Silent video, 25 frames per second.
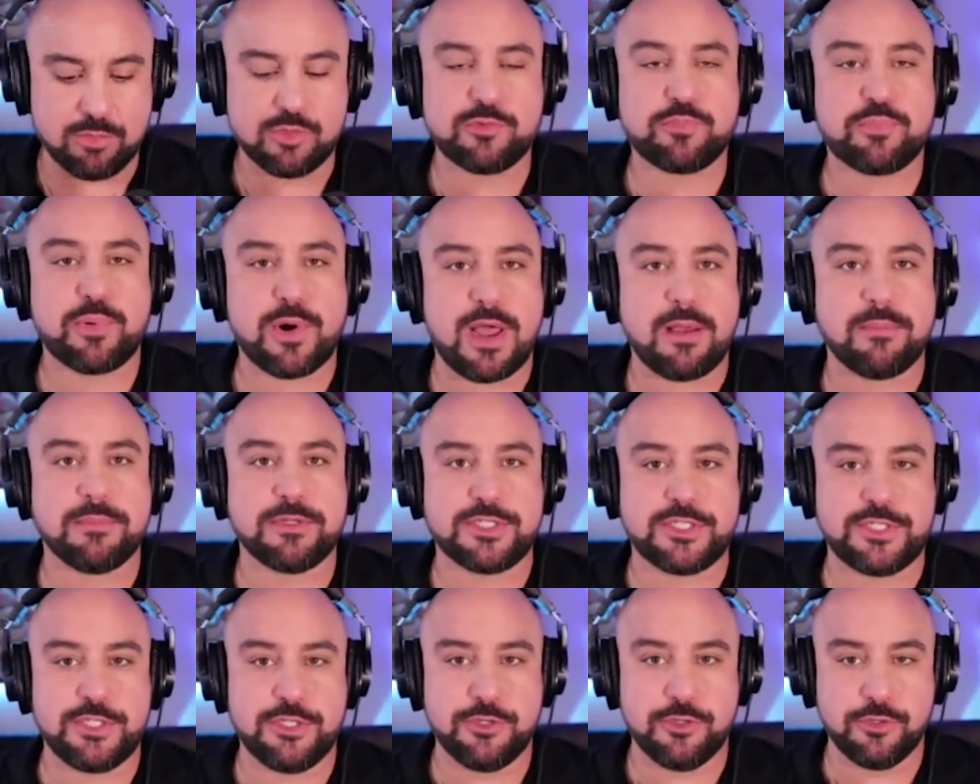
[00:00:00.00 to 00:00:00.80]
almost
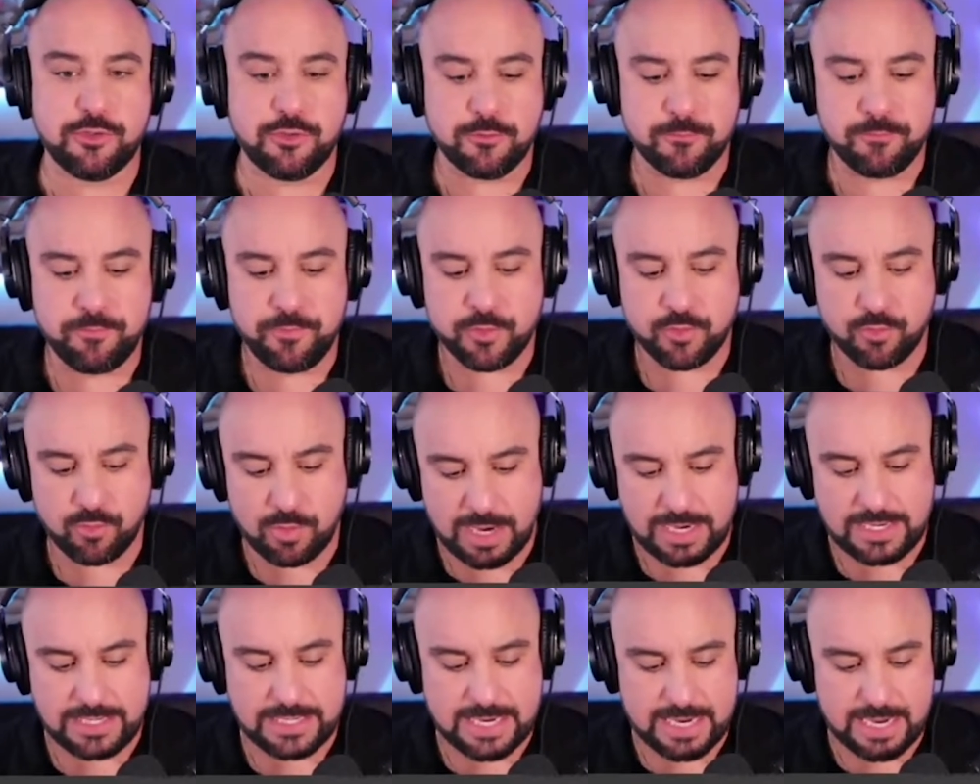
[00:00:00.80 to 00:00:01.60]
promise you
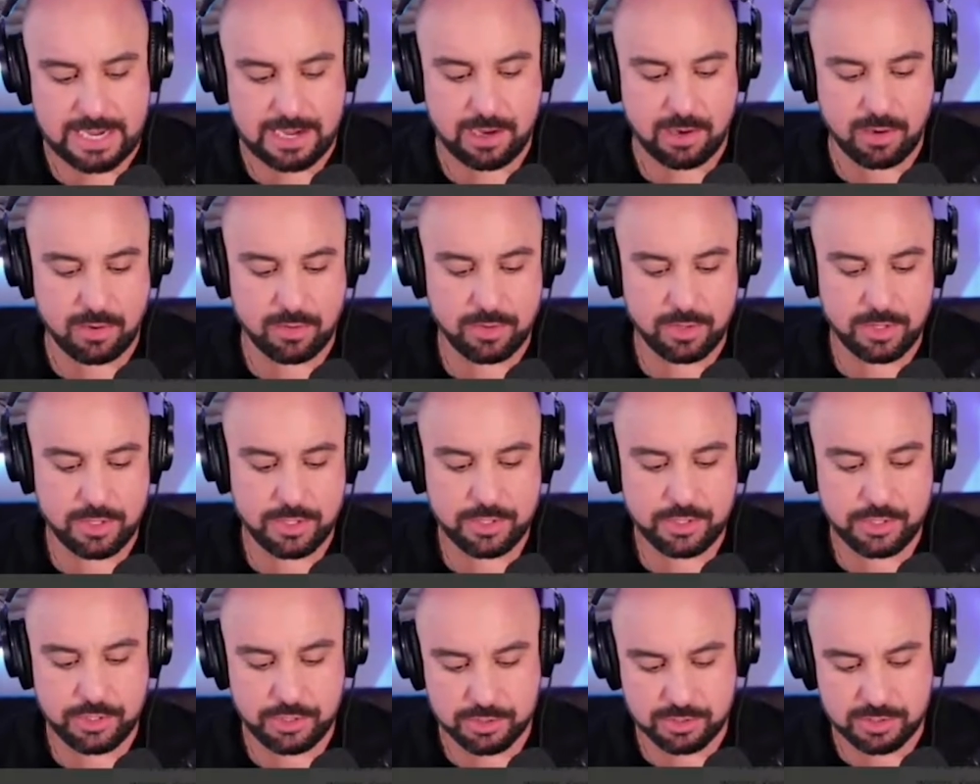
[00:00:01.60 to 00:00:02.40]
right now,
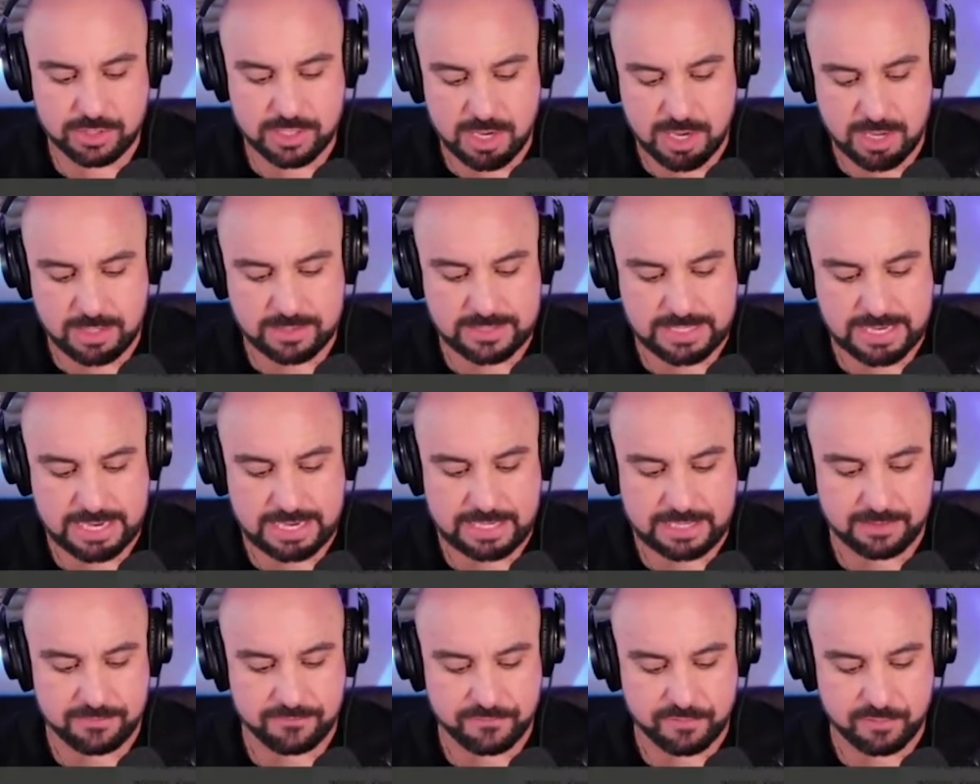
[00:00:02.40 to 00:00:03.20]
your
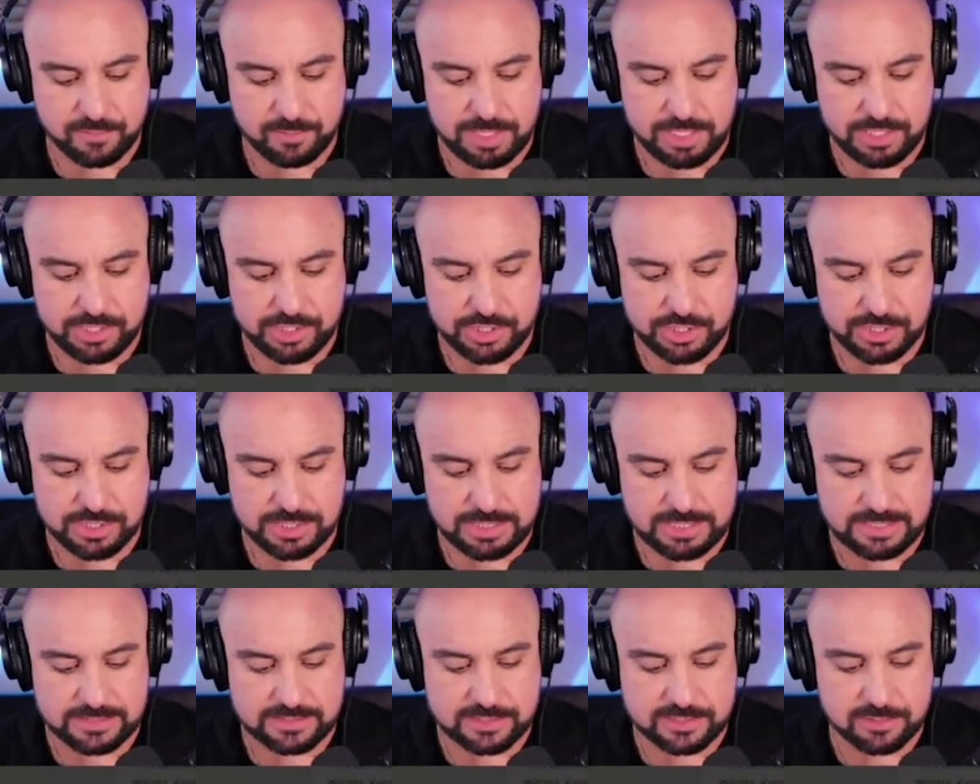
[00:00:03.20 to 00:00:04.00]
contact
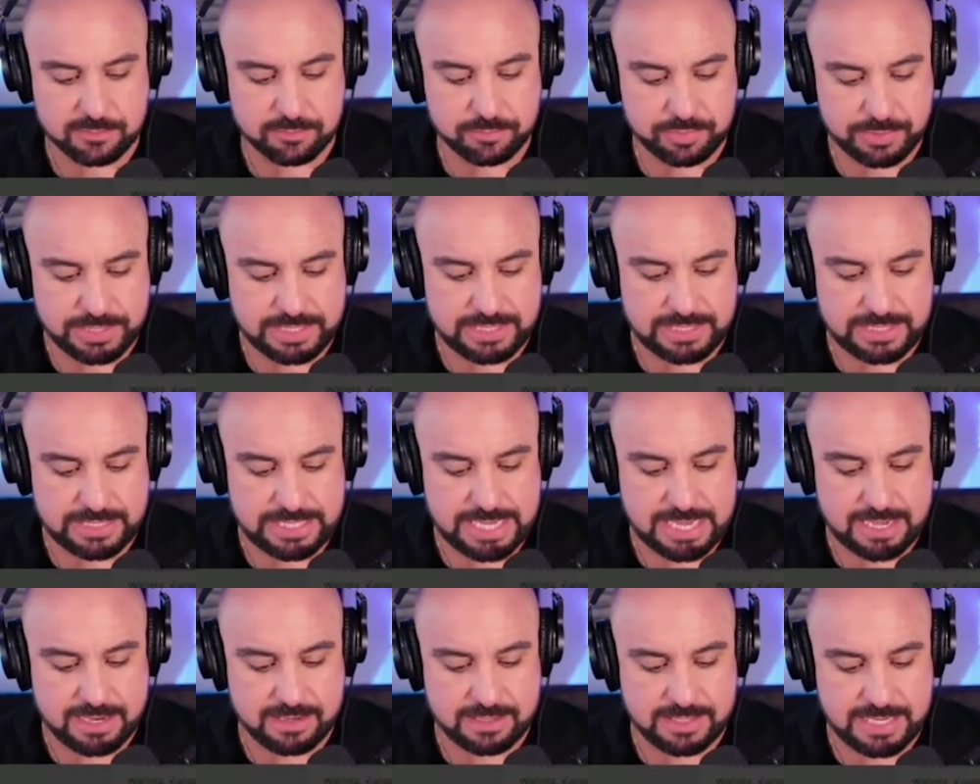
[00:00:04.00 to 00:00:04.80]
information is
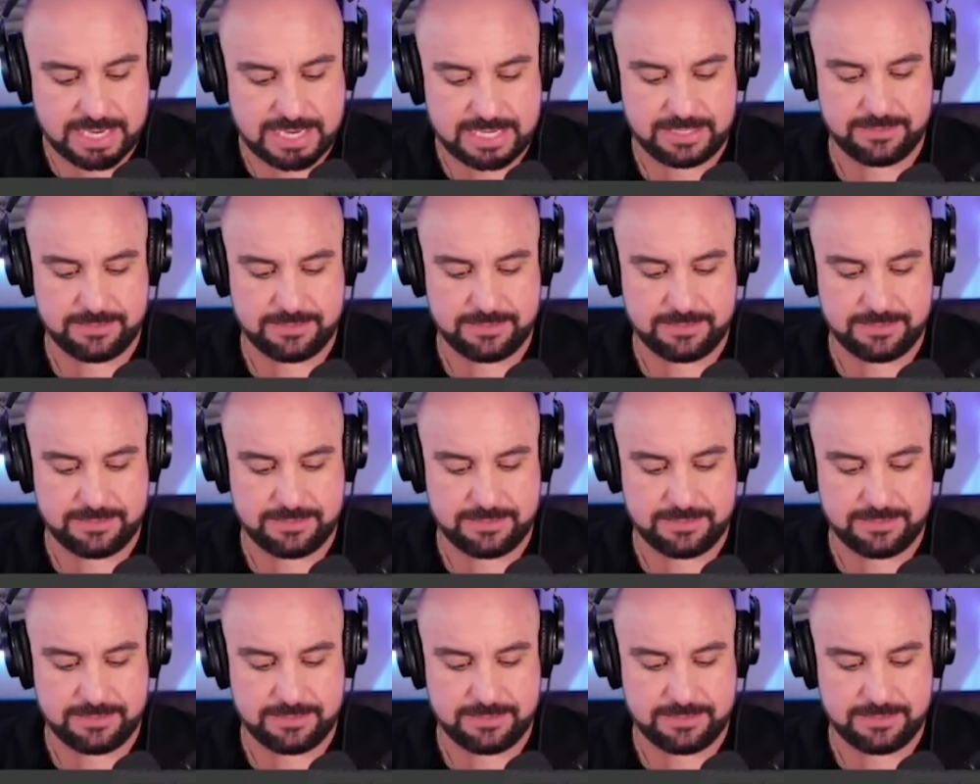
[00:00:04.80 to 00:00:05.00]
completely out of